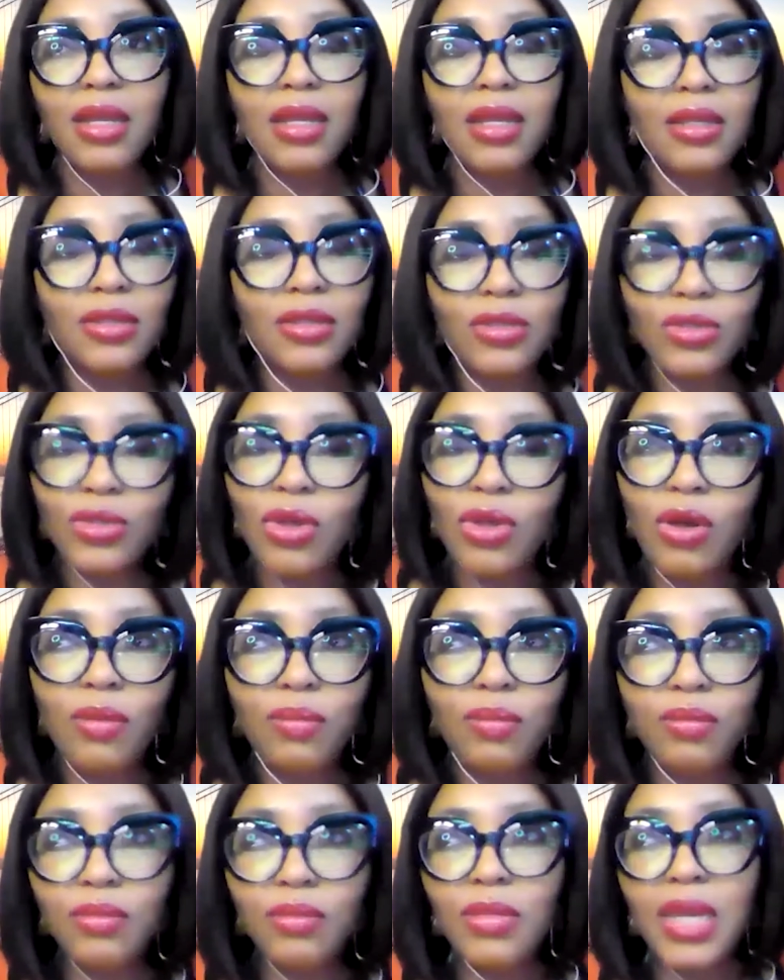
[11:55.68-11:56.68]

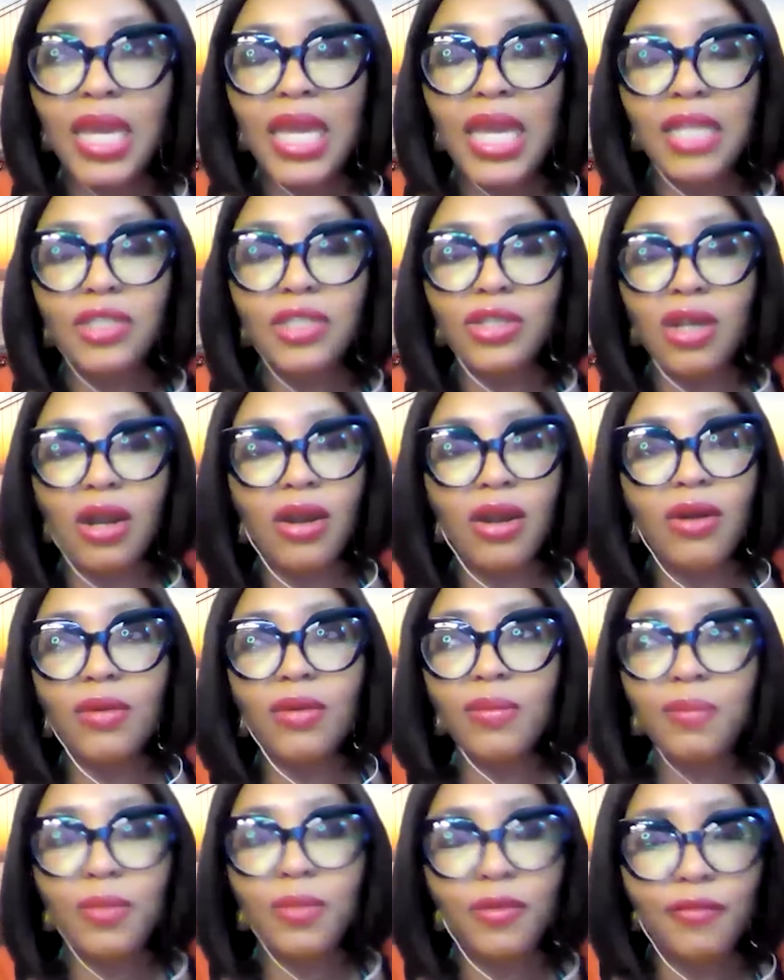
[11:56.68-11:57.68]
some HR
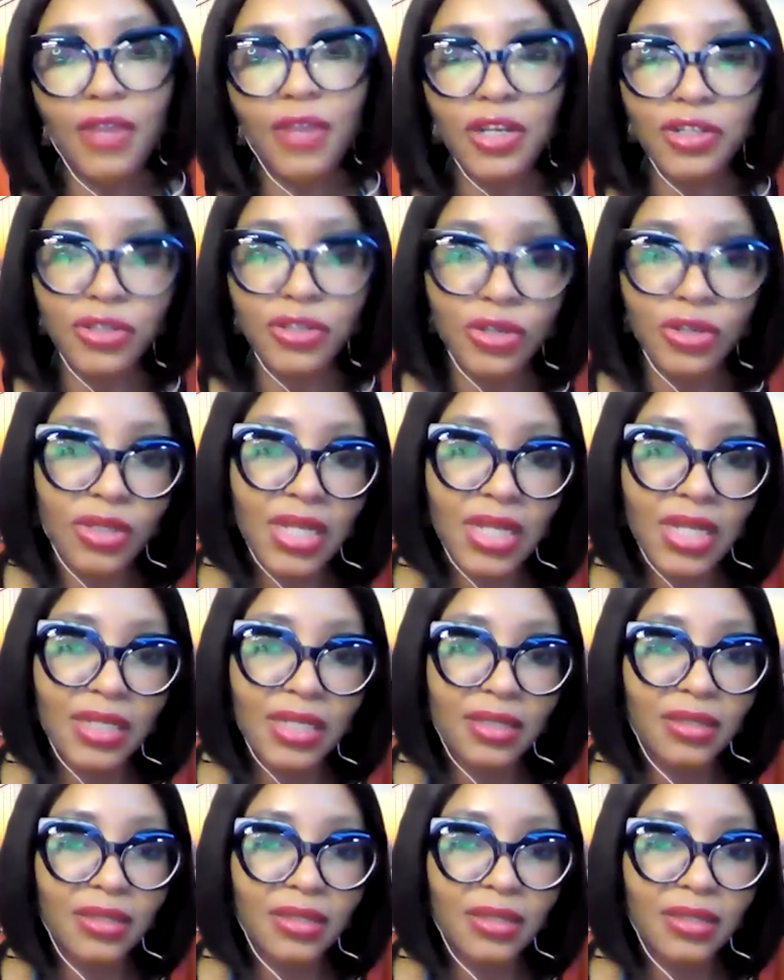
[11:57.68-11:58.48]
professional that